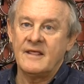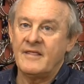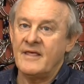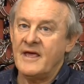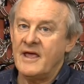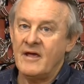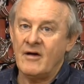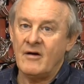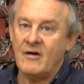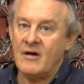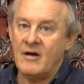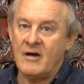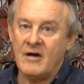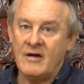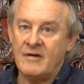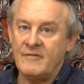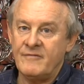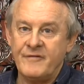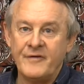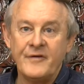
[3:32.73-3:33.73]
They
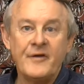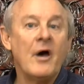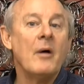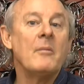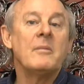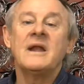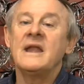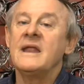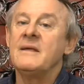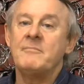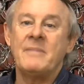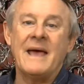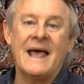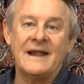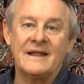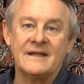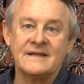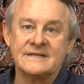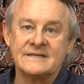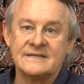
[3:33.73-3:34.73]
are phenomenally
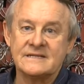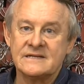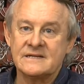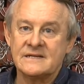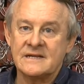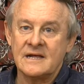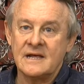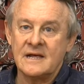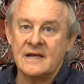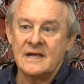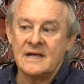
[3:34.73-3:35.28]
balanced.